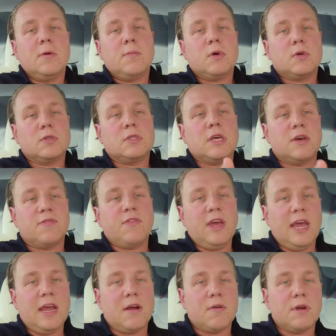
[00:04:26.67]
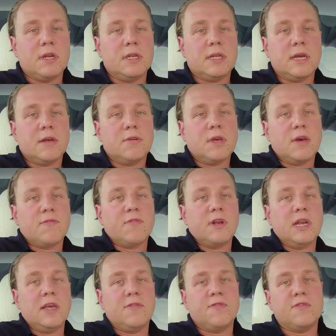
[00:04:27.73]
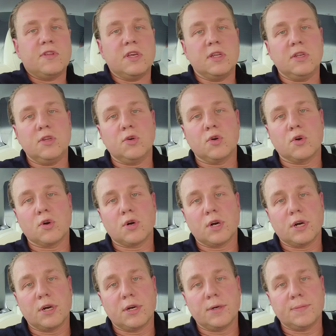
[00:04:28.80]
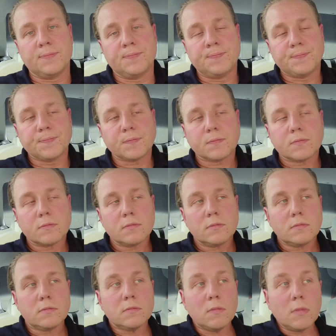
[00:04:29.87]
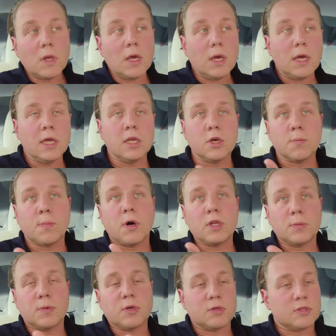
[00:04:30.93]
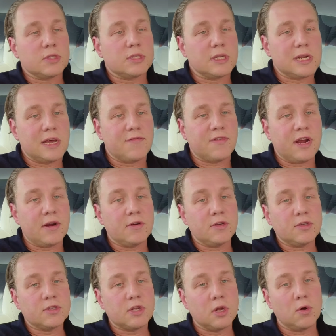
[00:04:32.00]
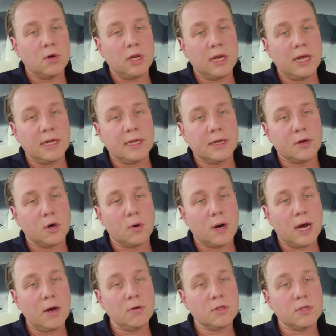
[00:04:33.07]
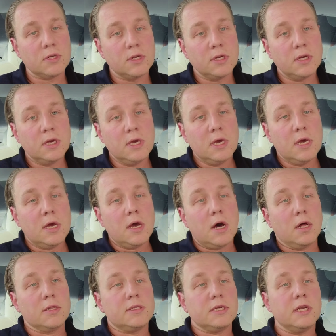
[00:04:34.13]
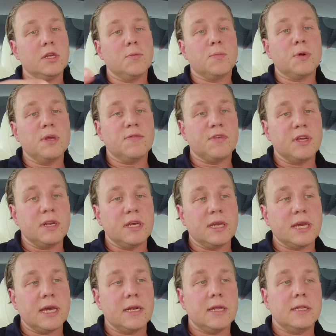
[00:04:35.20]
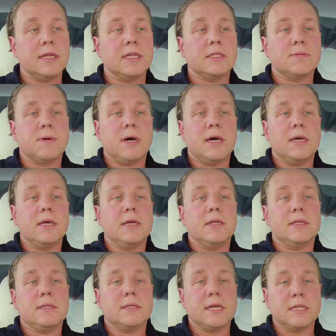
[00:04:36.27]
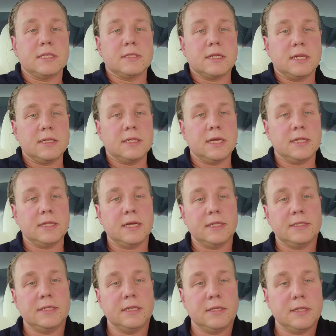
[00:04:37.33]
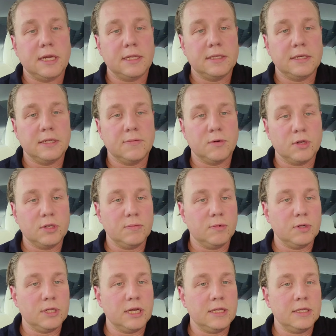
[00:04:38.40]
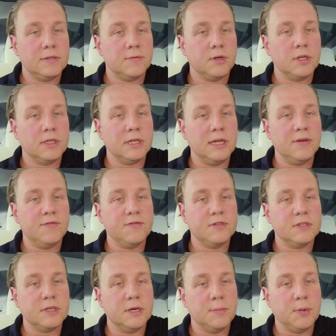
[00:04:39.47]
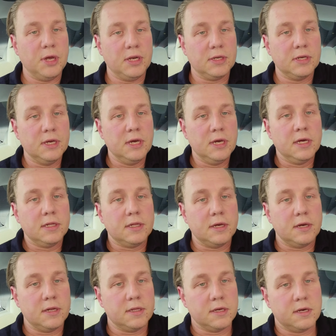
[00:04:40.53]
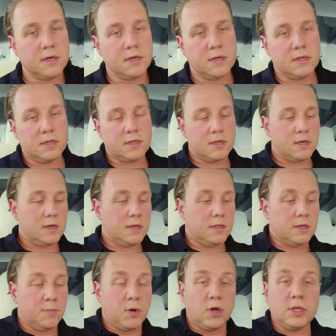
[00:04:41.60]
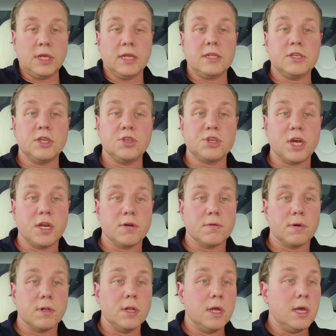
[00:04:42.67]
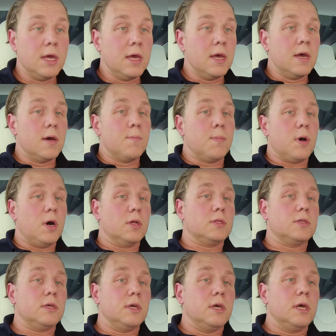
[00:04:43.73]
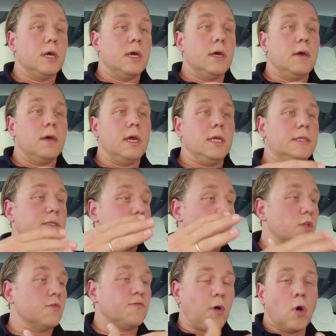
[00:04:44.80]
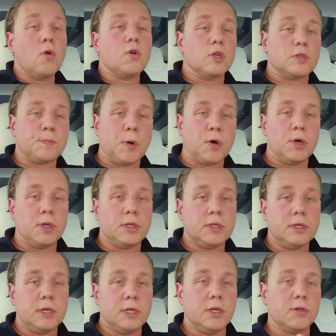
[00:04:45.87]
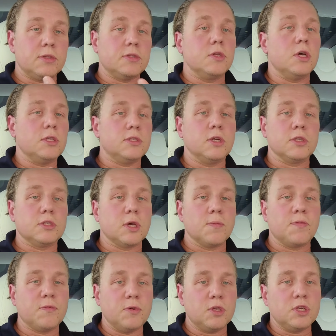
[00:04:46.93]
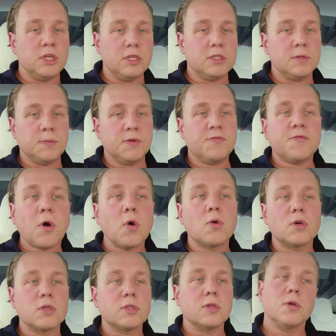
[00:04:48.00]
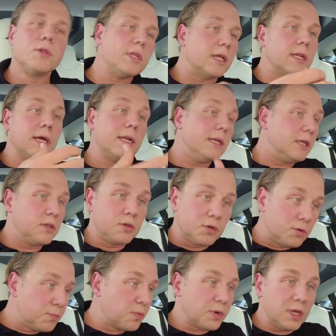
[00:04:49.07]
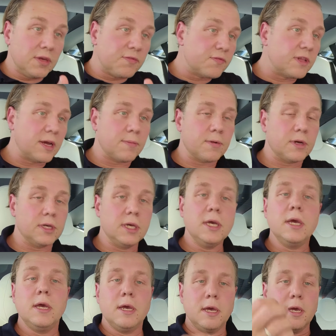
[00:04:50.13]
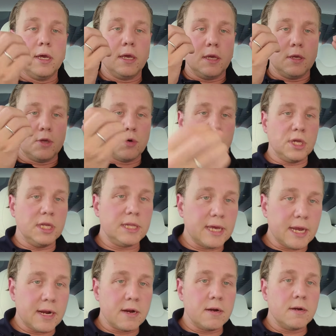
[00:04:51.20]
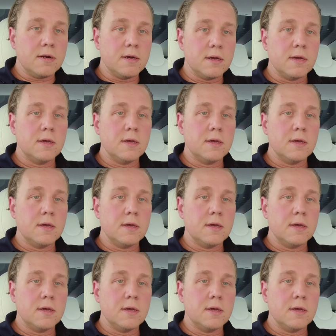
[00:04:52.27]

because you have air in there. You have a lift in your body, because you still have air, and you slowly let it go out until you breathe in again, and that's why that's it. That is what it lifts a bit, the body in general, but it's not a focus point, and it's not something which needs to be focused on, that I need to breathe that way. You need air,